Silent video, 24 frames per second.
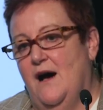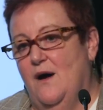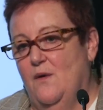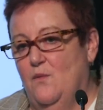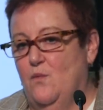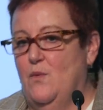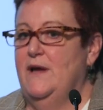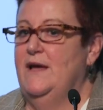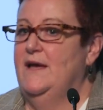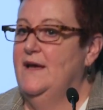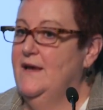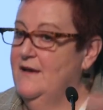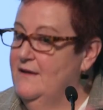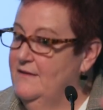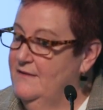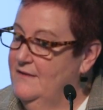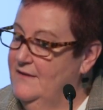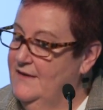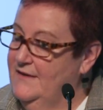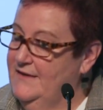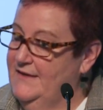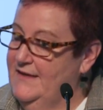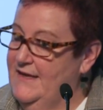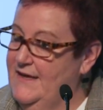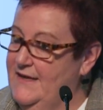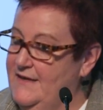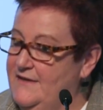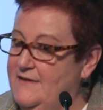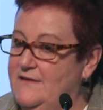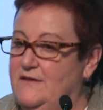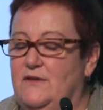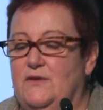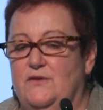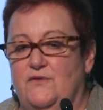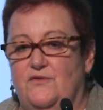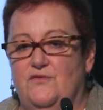where,
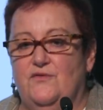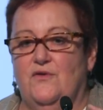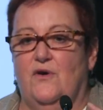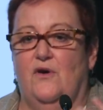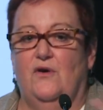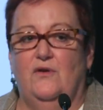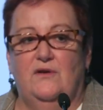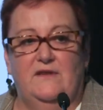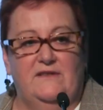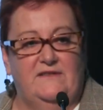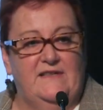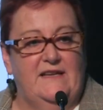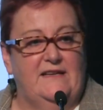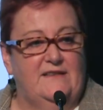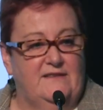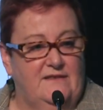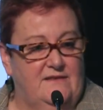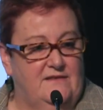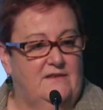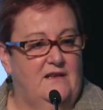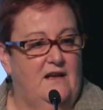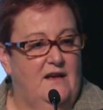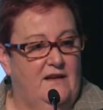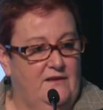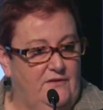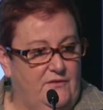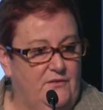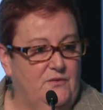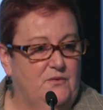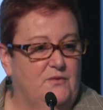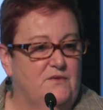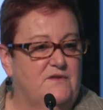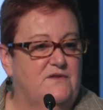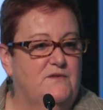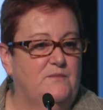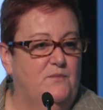again, control is exercised
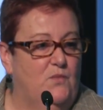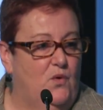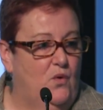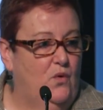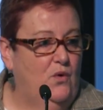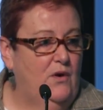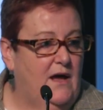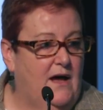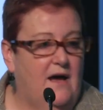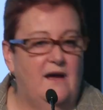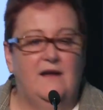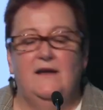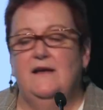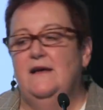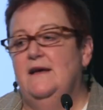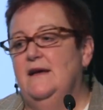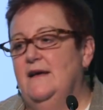through a smaller